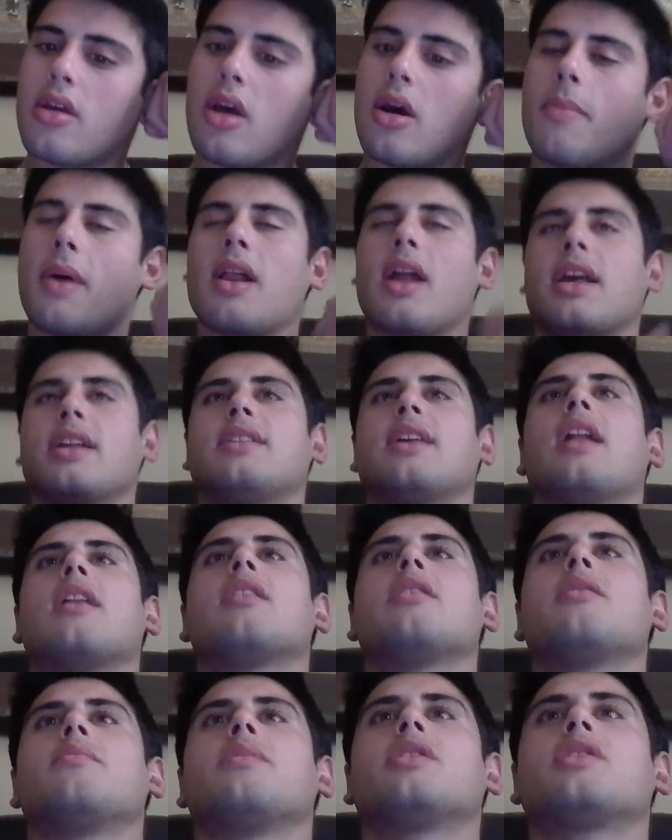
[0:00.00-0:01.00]
about
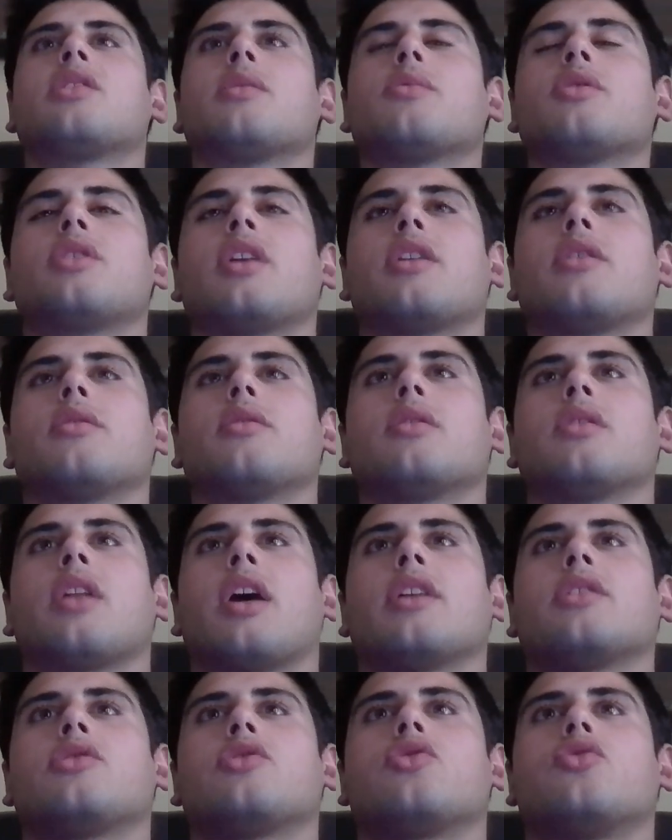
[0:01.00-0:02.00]
identity, Midsummer
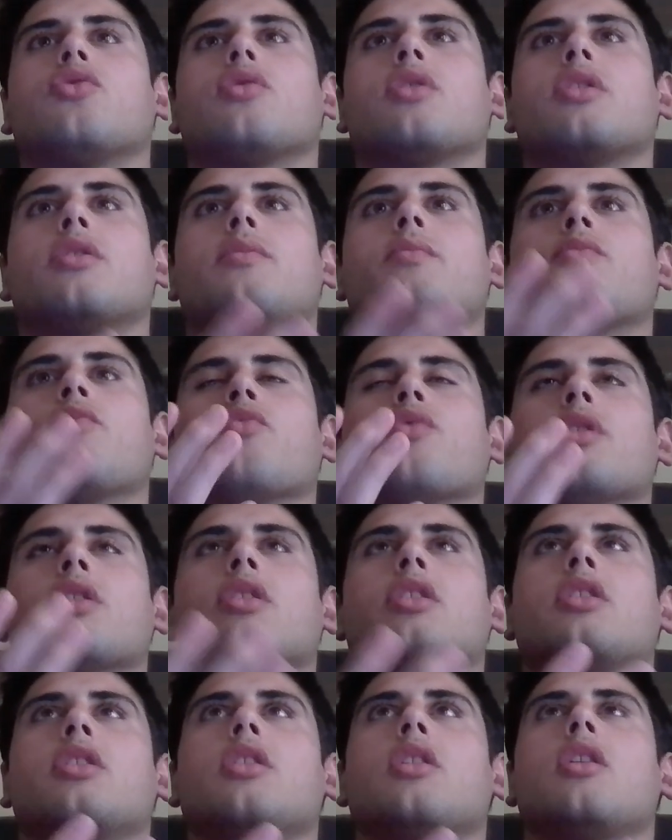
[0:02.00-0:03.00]
Night's Dream
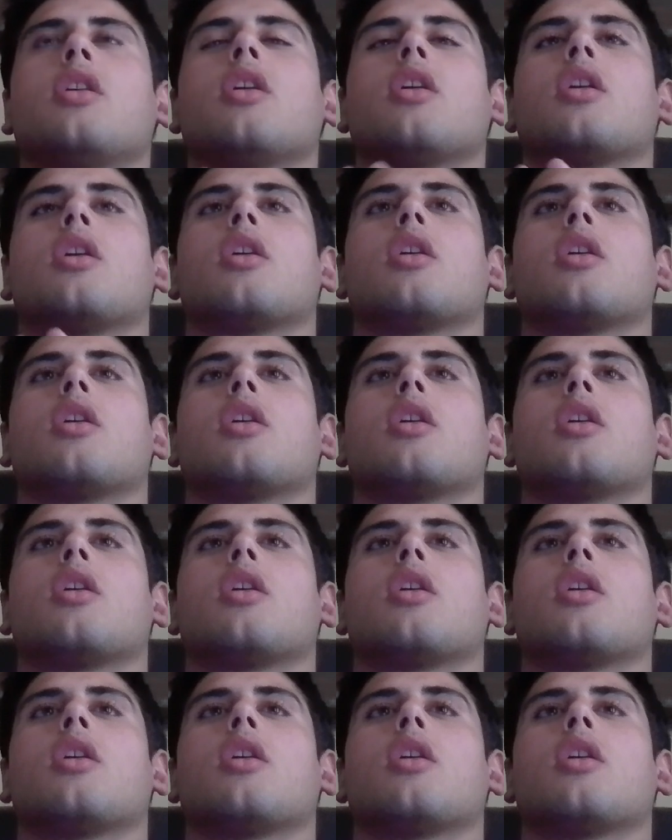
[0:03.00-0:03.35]
really,